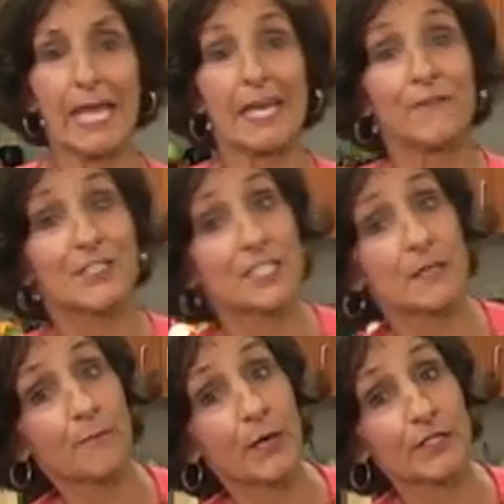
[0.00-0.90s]
If it's in
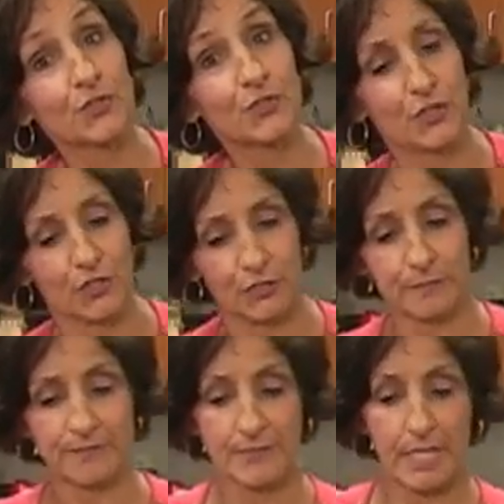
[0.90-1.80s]
a pressure
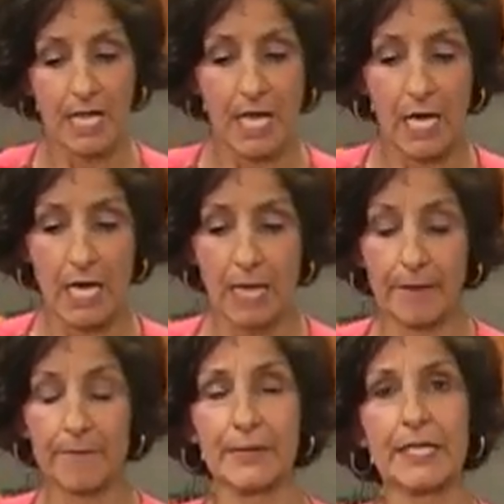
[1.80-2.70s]
cooker,
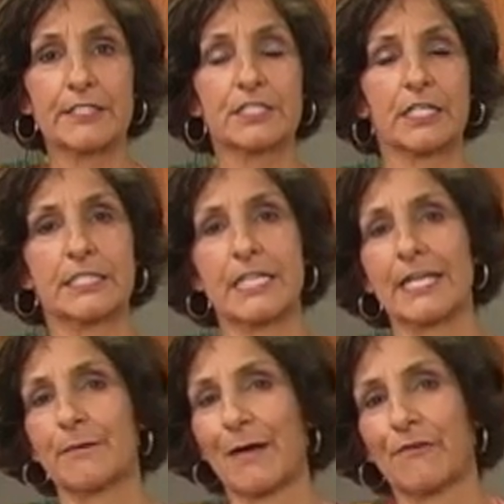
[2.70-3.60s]
it's going to
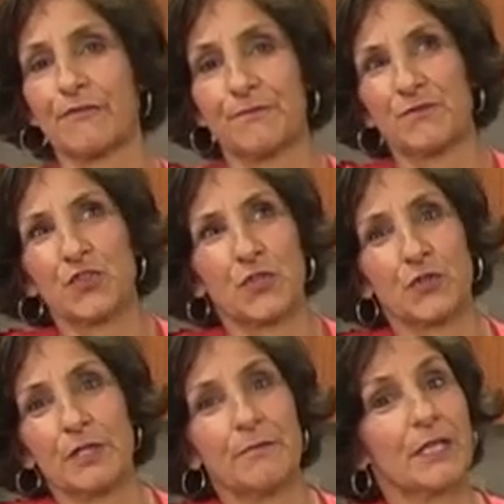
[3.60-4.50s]
take about
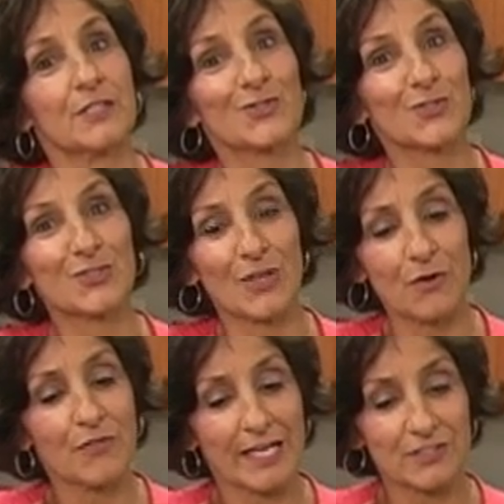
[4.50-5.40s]
30 minutes or
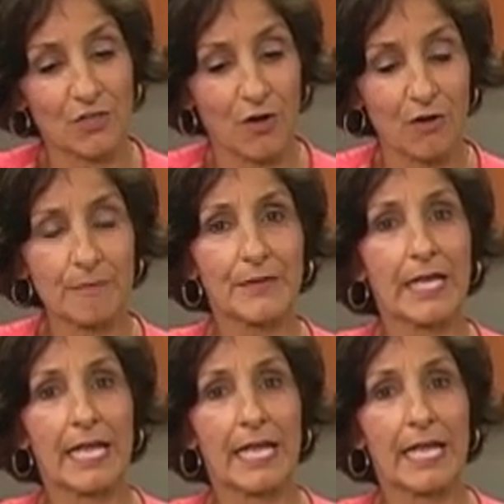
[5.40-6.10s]
so, that's all.